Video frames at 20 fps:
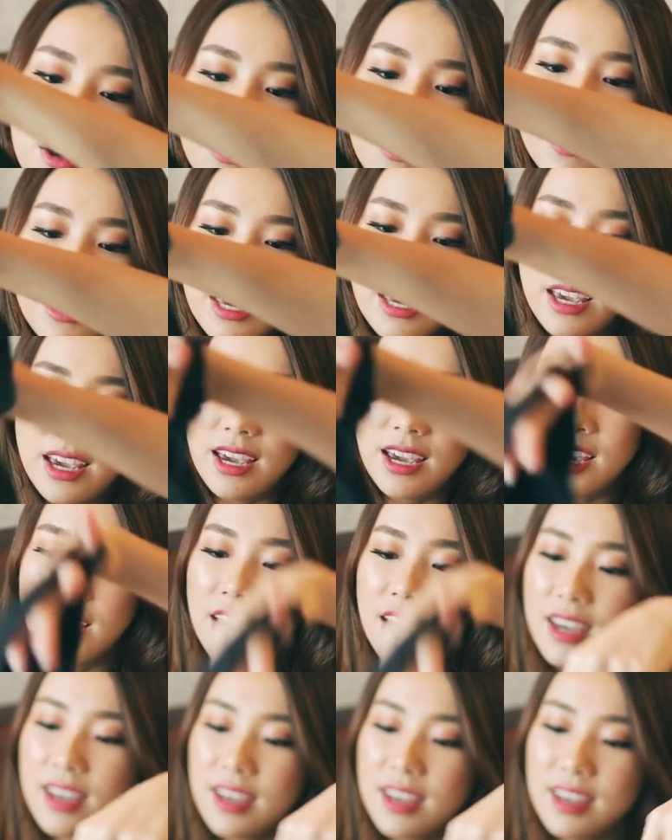Okay.
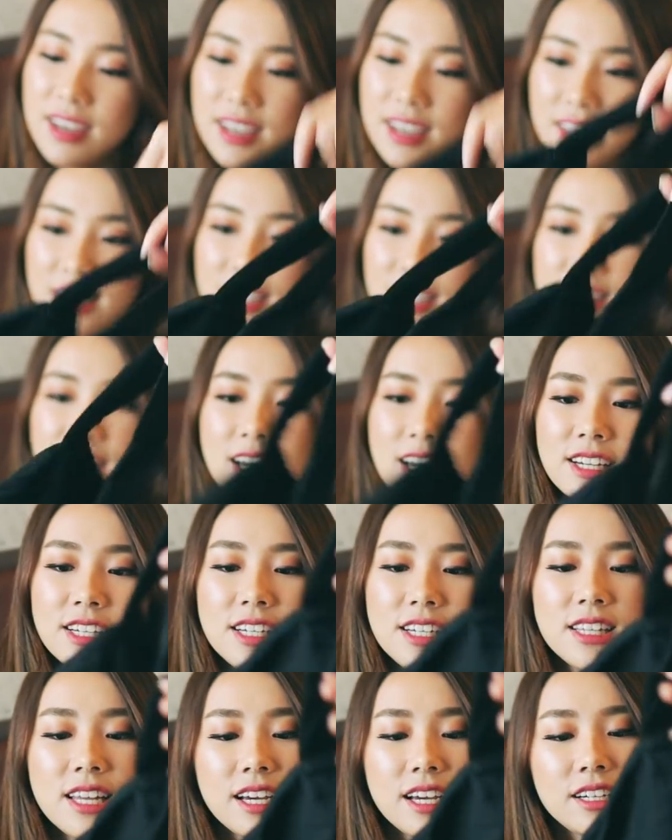It is
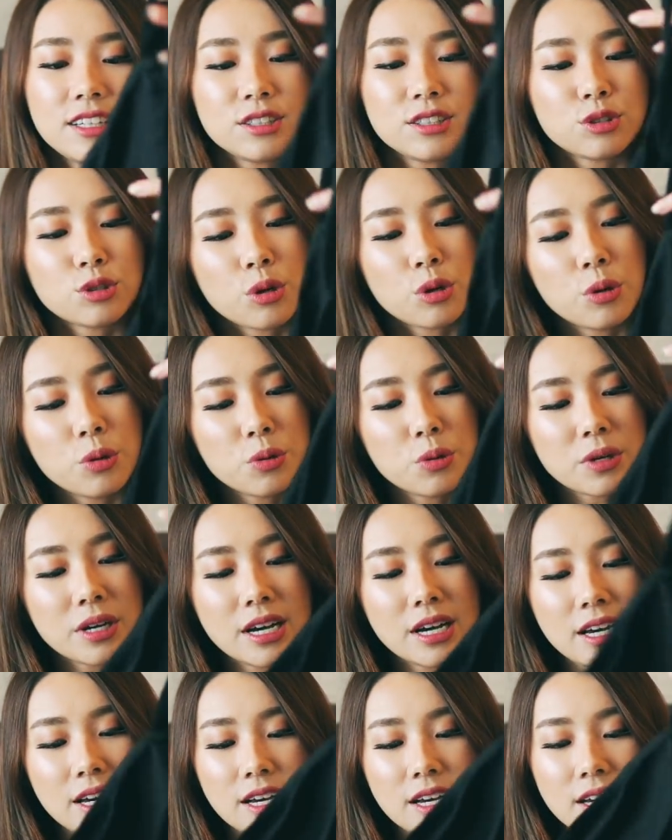actually like a
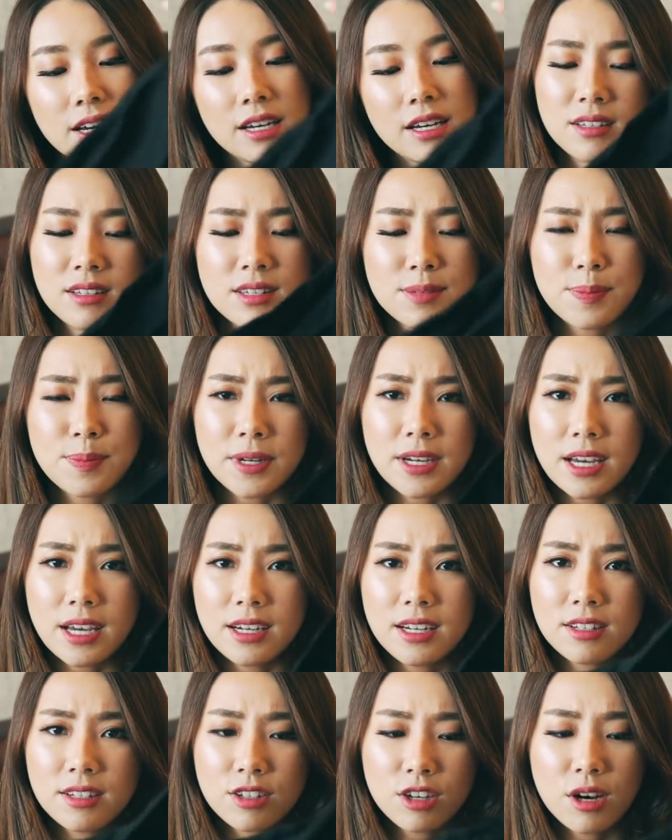toga
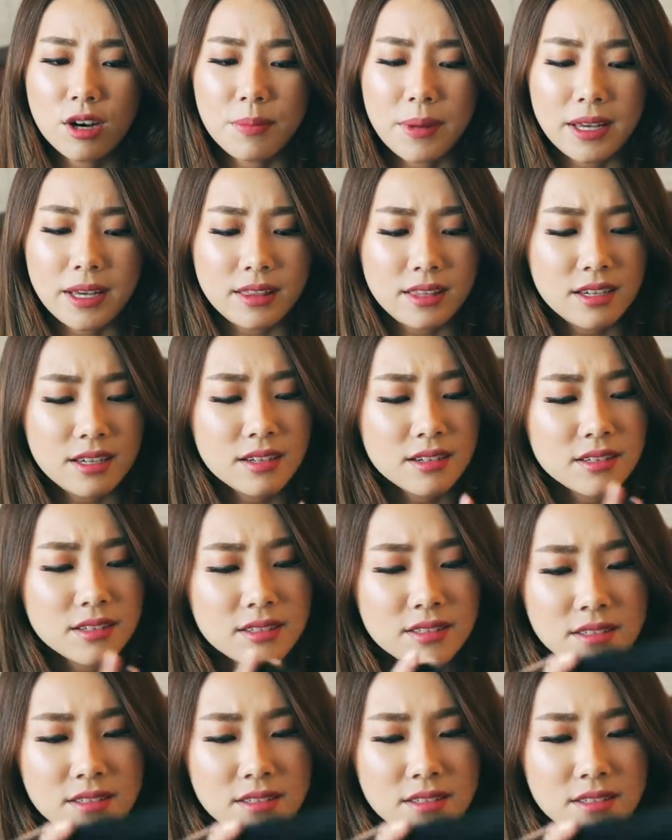spaghetti top, I think.